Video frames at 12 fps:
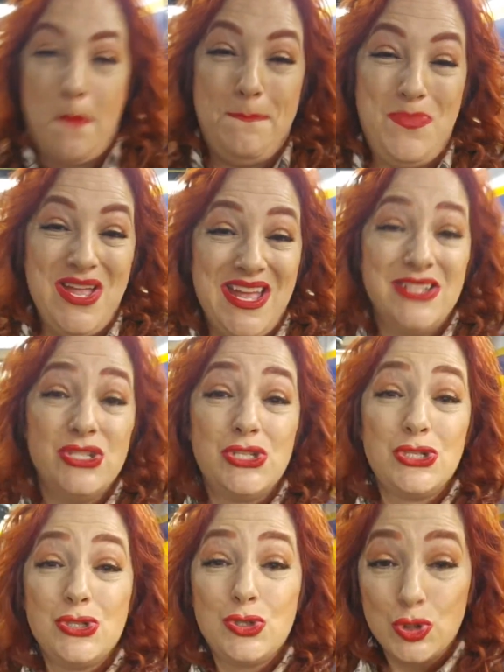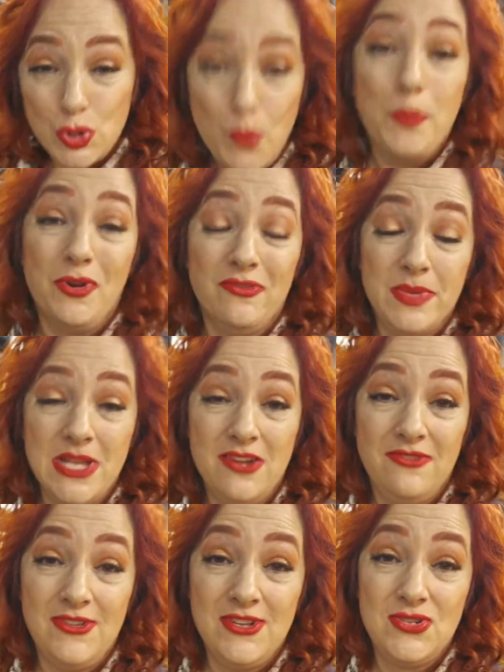been super
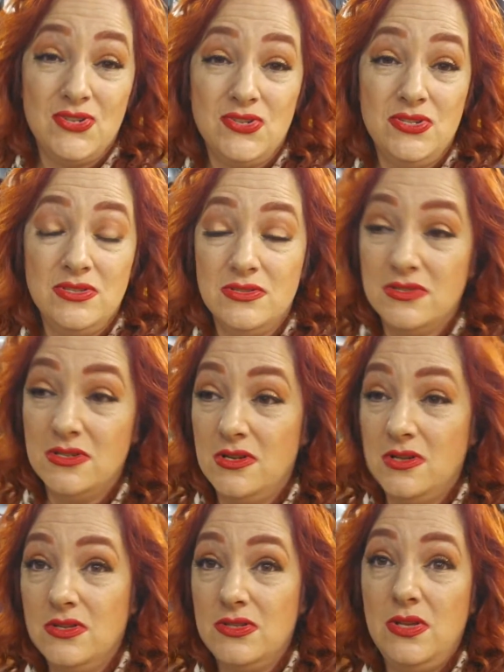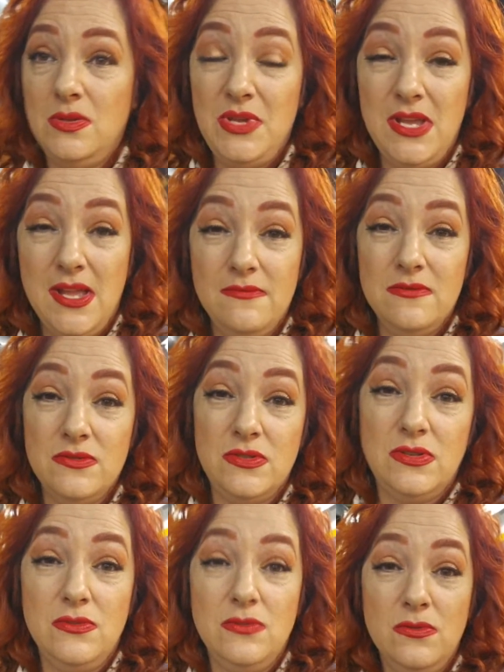beneficial to be able
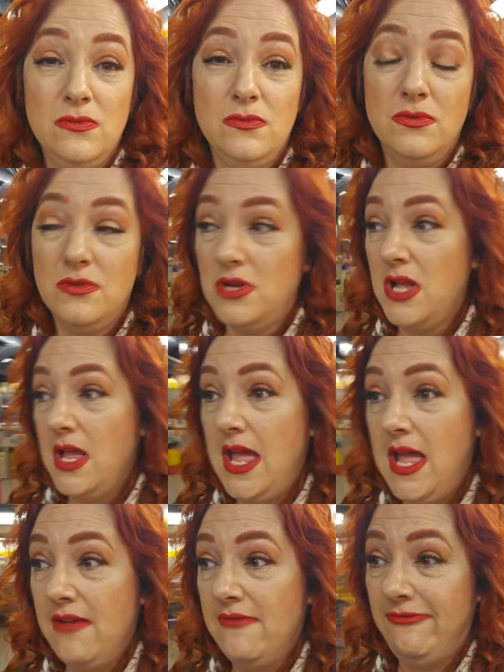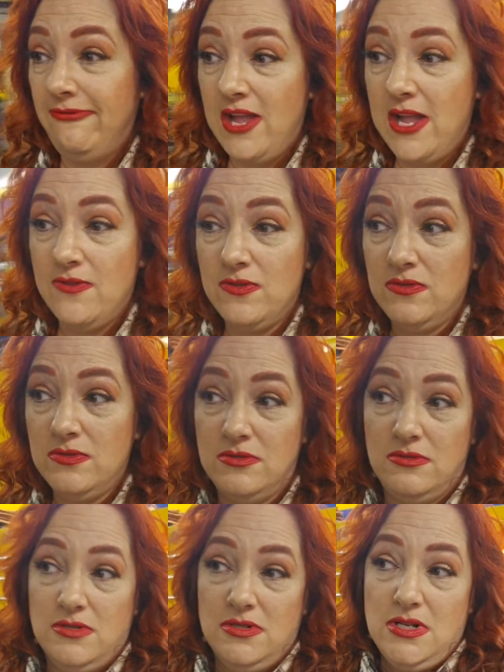to have found
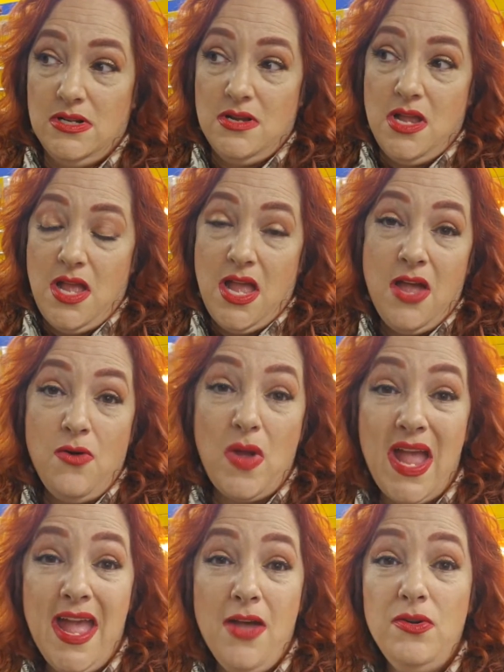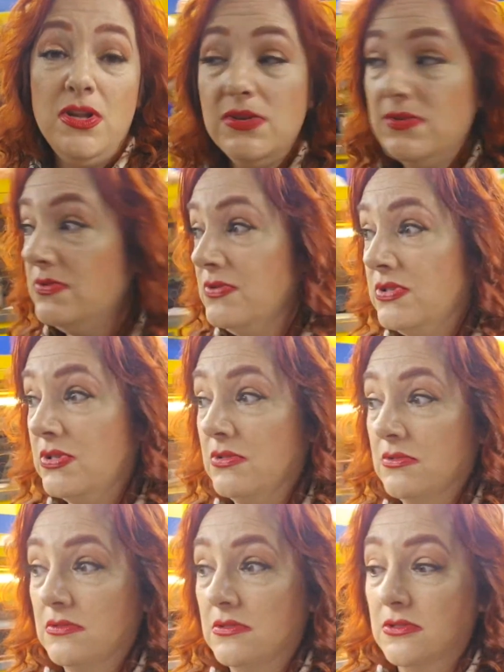out how to use
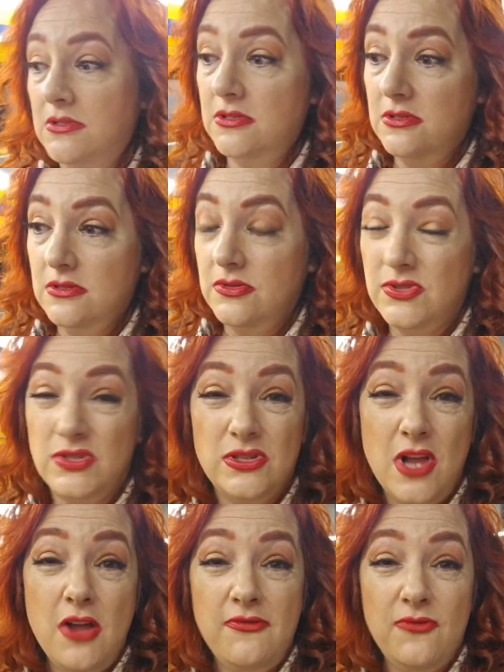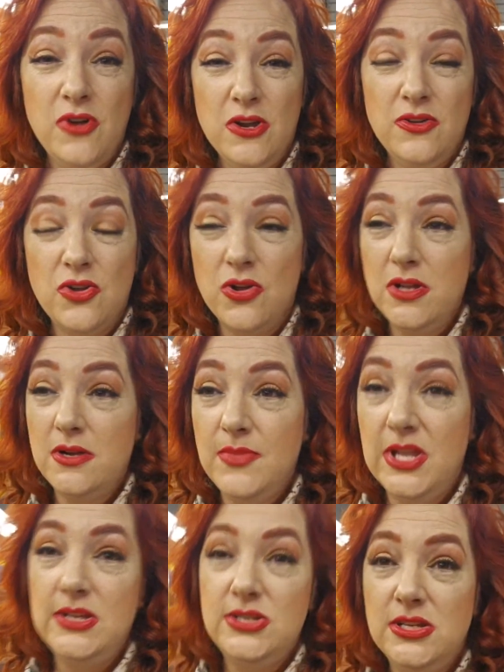software and
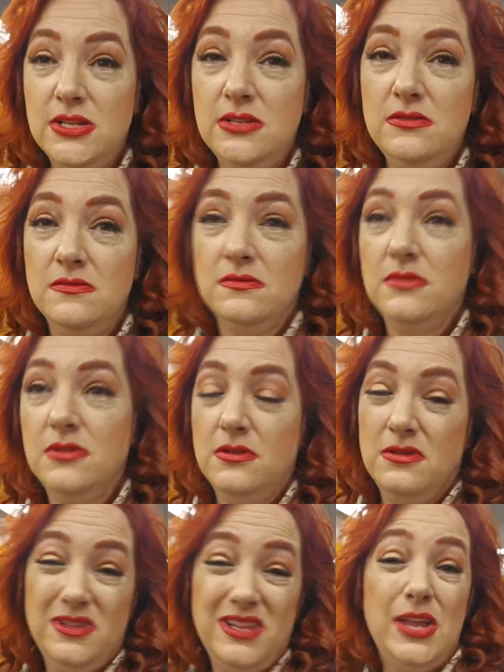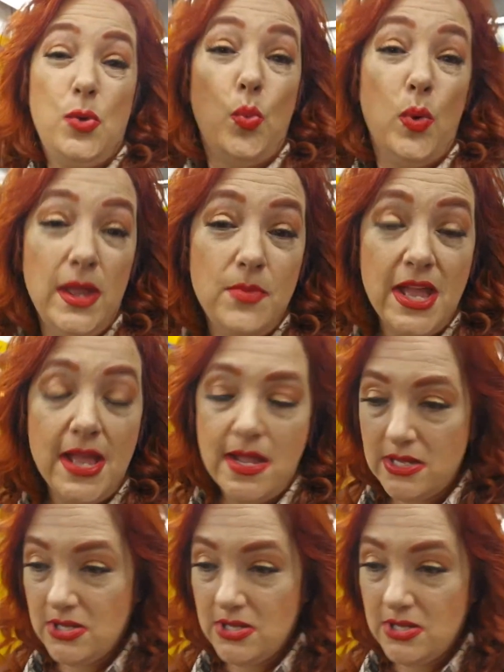automation like way back.